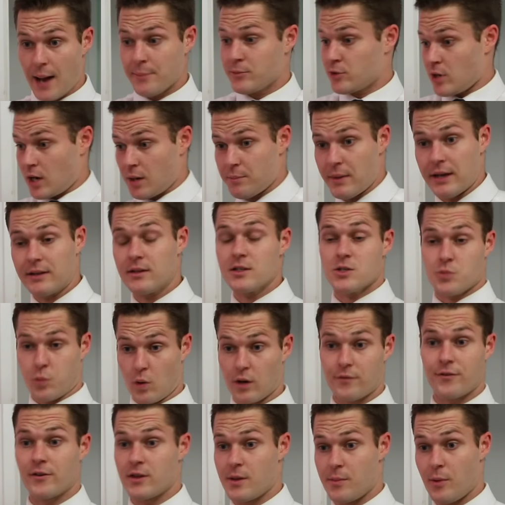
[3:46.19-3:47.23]
I'm trying to make this
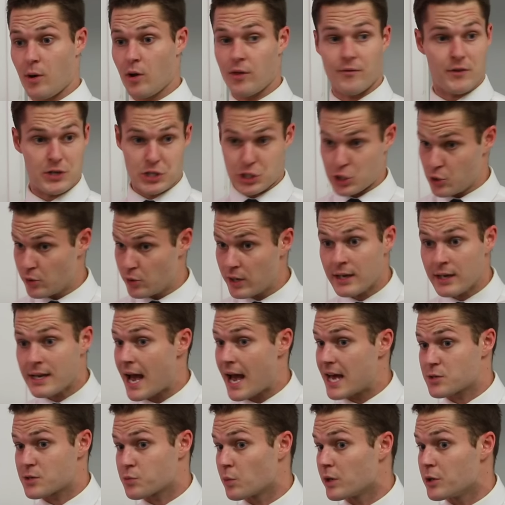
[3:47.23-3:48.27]
work for the both of us. You didn't
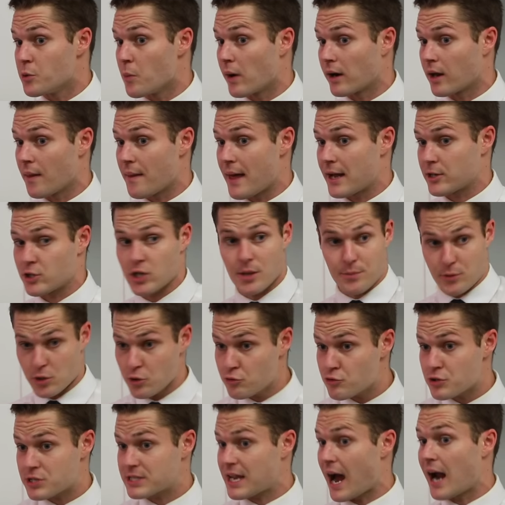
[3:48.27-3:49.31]
ask when you went on that trip.
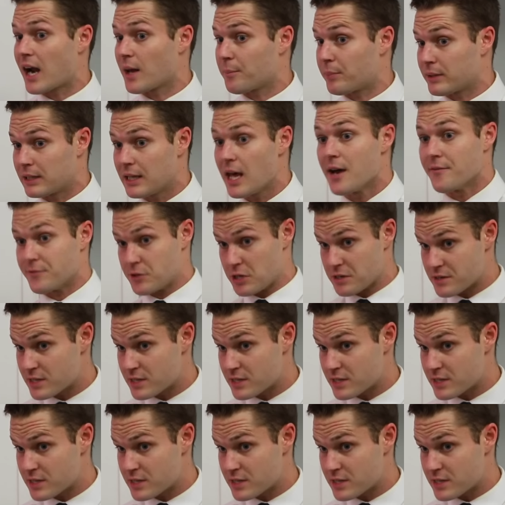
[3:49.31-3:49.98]
You just got up and left.